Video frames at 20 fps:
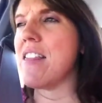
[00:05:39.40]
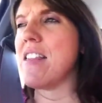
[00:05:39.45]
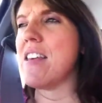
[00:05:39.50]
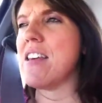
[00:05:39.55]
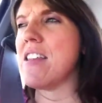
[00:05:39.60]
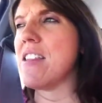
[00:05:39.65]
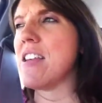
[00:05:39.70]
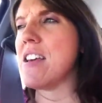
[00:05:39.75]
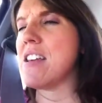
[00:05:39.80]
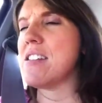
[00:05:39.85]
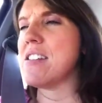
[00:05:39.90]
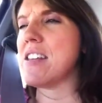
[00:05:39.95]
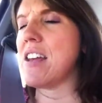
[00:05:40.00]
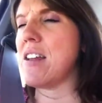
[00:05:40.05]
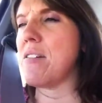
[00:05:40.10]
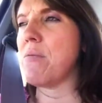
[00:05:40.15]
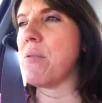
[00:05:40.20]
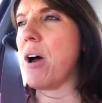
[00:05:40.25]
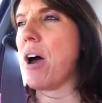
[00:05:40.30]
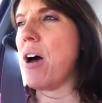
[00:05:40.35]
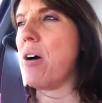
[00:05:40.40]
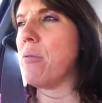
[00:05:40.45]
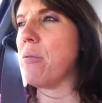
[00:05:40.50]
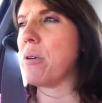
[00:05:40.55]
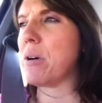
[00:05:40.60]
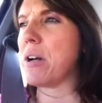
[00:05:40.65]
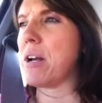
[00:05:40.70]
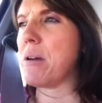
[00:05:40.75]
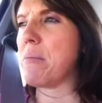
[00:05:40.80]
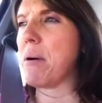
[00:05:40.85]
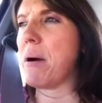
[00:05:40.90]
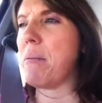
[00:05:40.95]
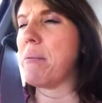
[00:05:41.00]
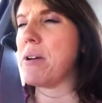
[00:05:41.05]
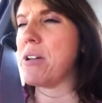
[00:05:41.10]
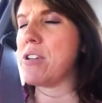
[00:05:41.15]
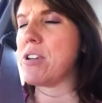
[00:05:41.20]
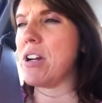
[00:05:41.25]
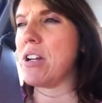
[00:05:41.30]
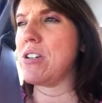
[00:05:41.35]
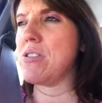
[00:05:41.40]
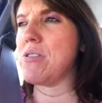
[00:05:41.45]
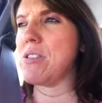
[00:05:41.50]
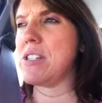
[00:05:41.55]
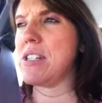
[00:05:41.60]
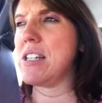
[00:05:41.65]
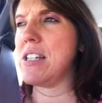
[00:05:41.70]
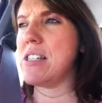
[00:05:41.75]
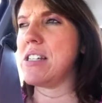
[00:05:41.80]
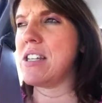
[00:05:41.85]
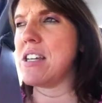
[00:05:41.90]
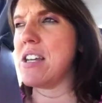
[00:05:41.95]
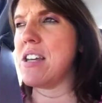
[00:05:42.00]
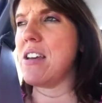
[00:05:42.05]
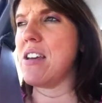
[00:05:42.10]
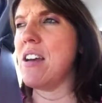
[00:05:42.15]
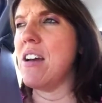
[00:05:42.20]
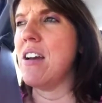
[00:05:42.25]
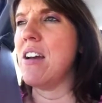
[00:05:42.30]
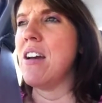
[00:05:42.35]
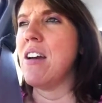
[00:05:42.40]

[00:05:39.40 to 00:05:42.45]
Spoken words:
then they said, well, we're going to probably try to do a CT,